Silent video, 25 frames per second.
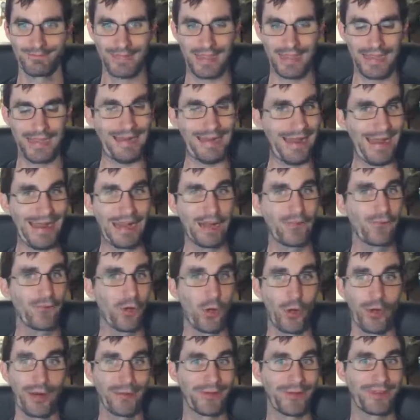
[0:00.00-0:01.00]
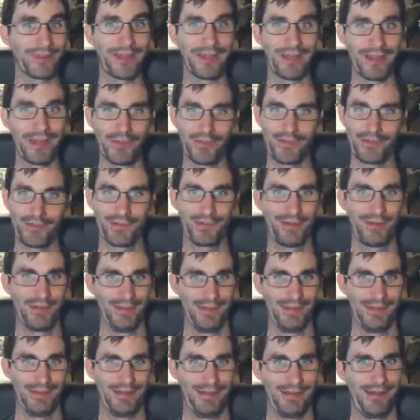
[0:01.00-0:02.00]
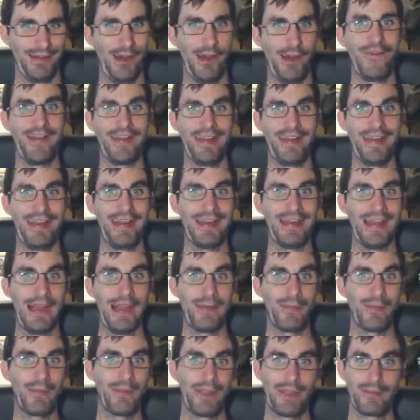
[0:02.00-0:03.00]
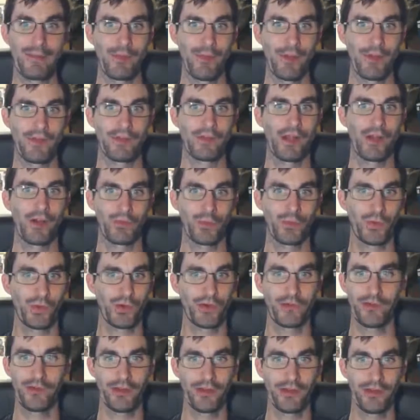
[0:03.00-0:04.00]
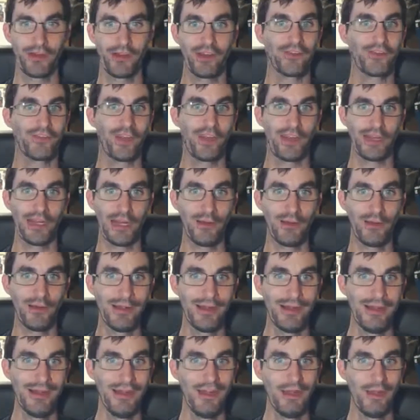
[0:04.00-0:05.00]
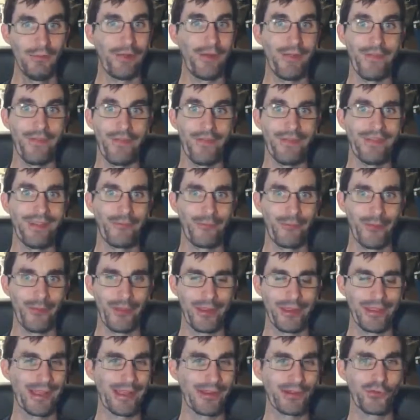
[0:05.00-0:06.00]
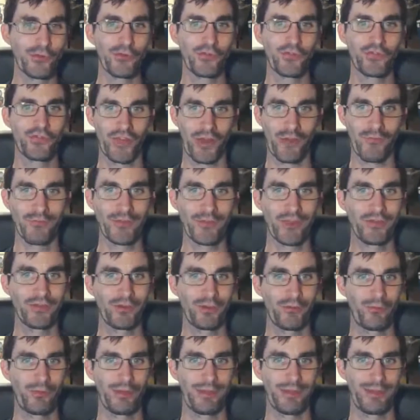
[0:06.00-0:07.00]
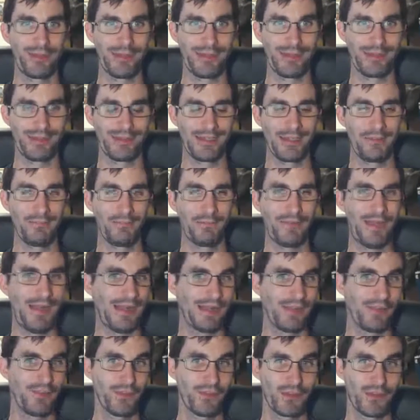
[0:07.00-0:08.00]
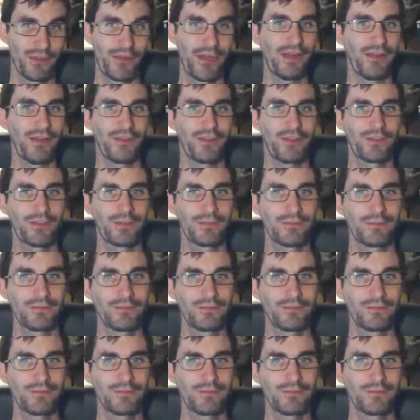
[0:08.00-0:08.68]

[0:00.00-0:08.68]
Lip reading: And I have no idea what that is. If I did, I'd be making millions of dollars working for Nintendo. But they really got to do something to really get back into the race.